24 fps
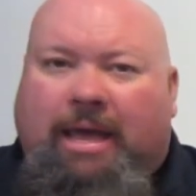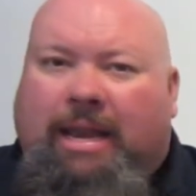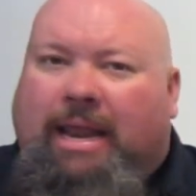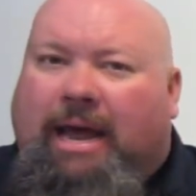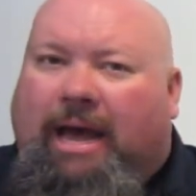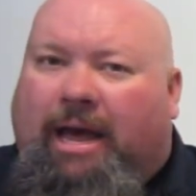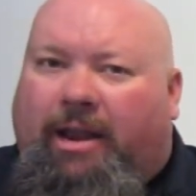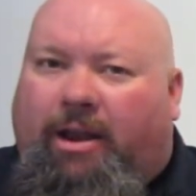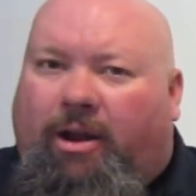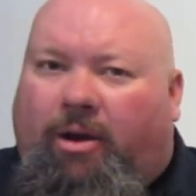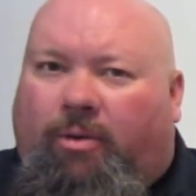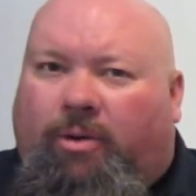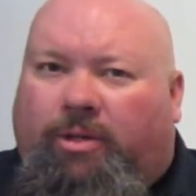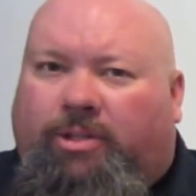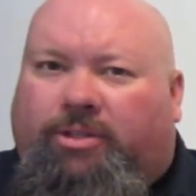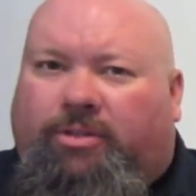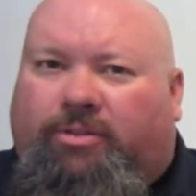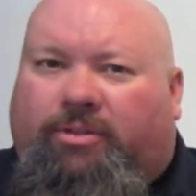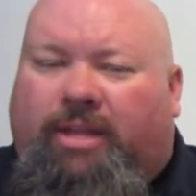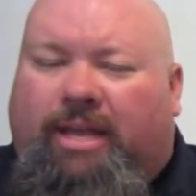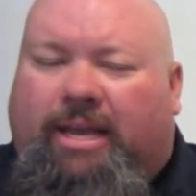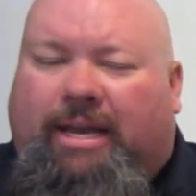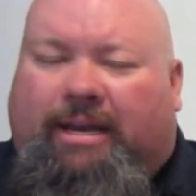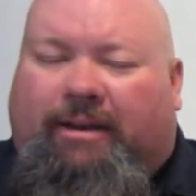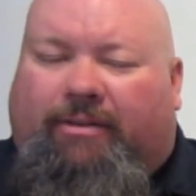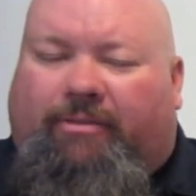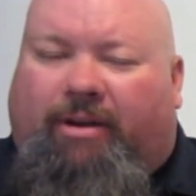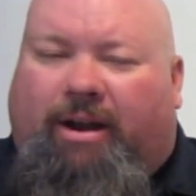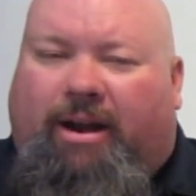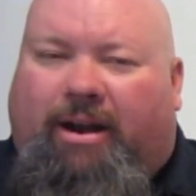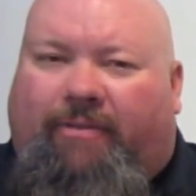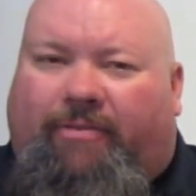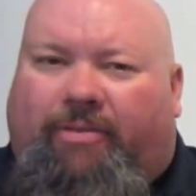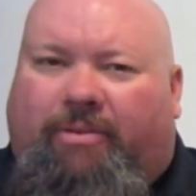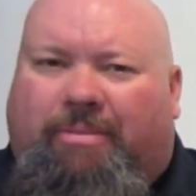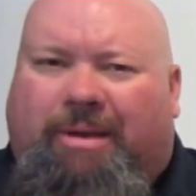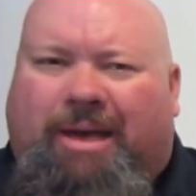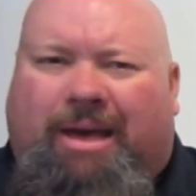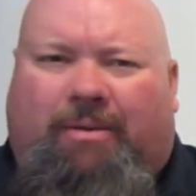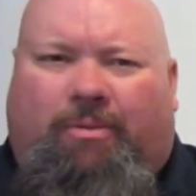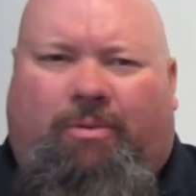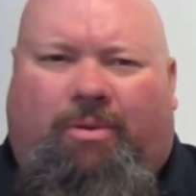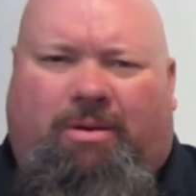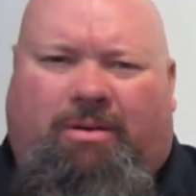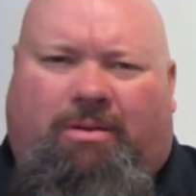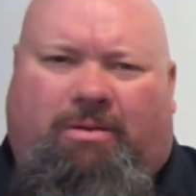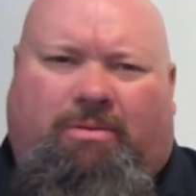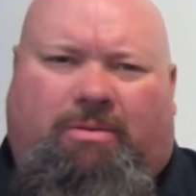Now, I know what you're thinking right off the bat.
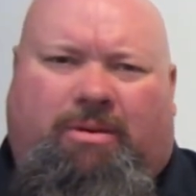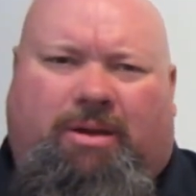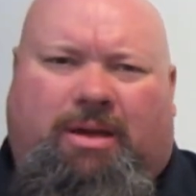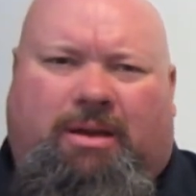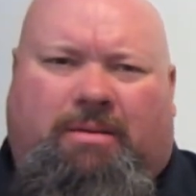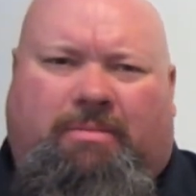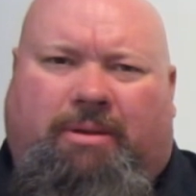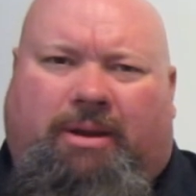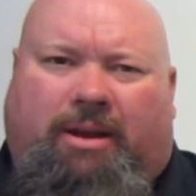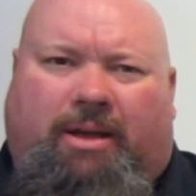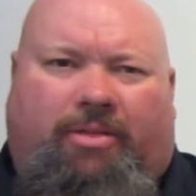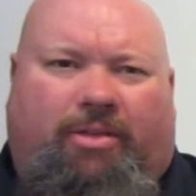Whoa, wait a minute.